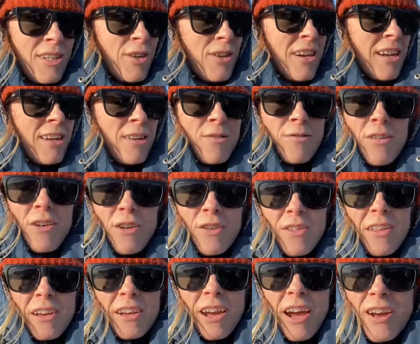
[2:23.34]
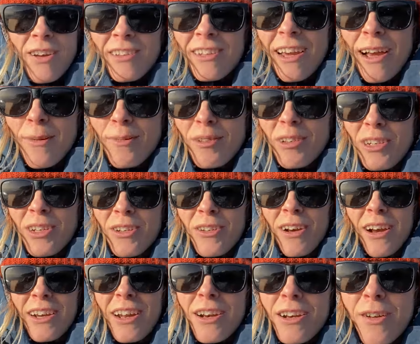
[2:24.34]
do a little route that goes up to,
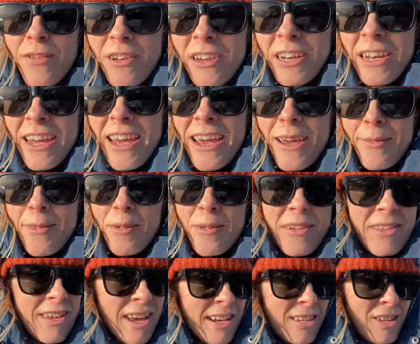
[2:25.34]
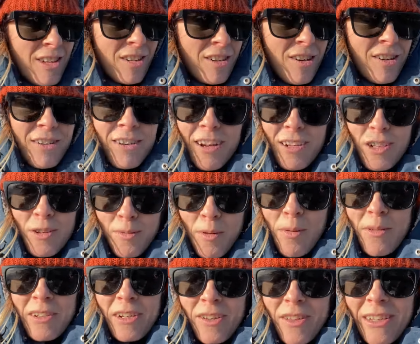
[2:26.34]
I don't know if you can hear me with the engine on, I should
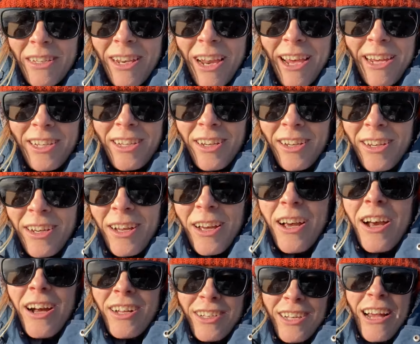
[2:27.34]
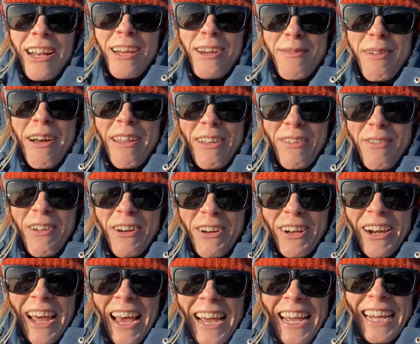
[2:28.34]
probably do this later. I'll tell you about the route
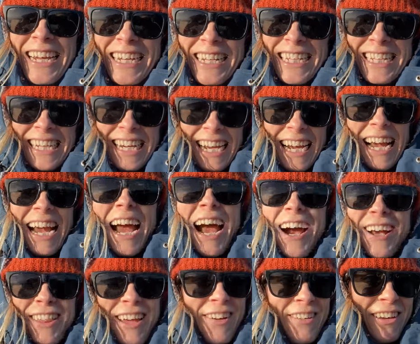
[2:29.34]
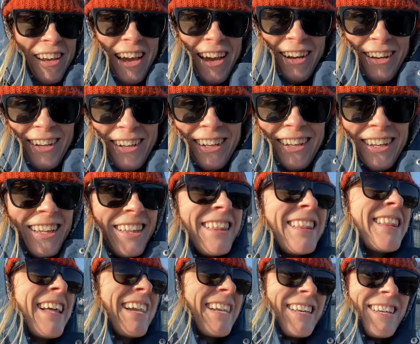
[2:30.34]
later. Oh, there we go.
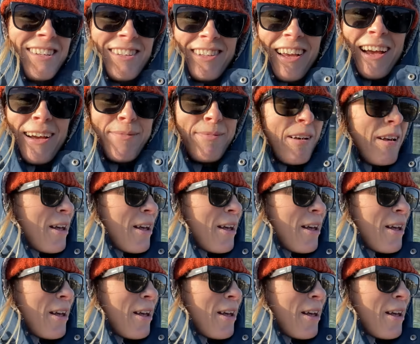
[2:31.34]
Thank you, Sam.